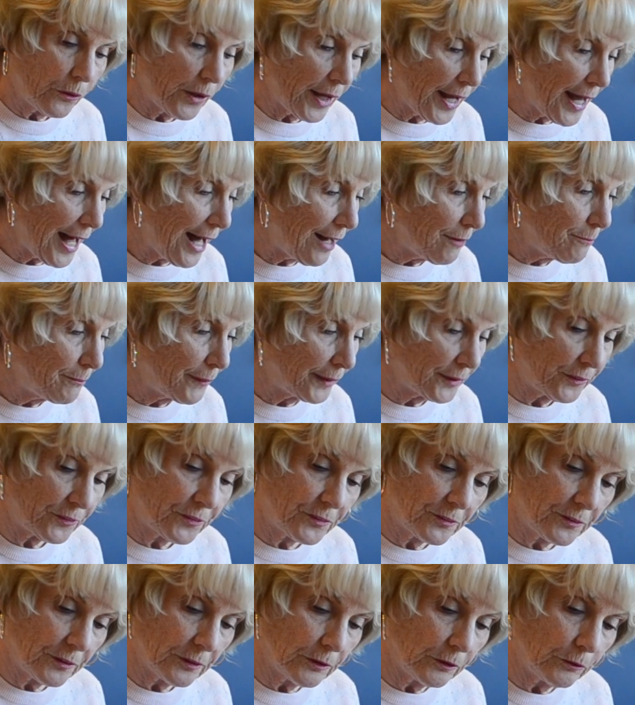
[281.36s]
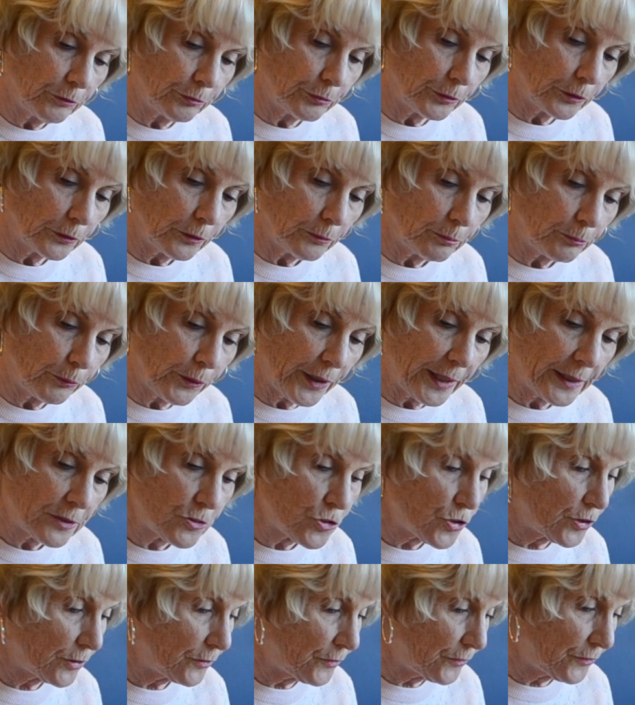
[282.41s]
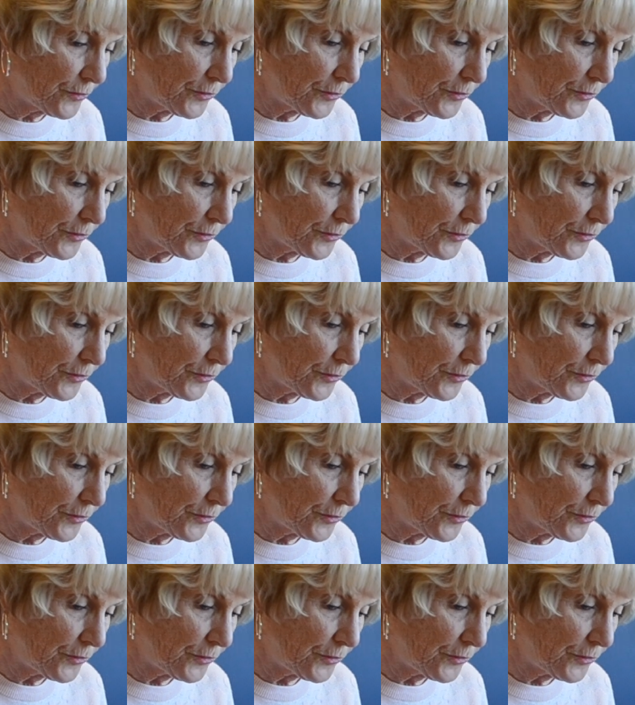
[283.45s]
I have my silver branches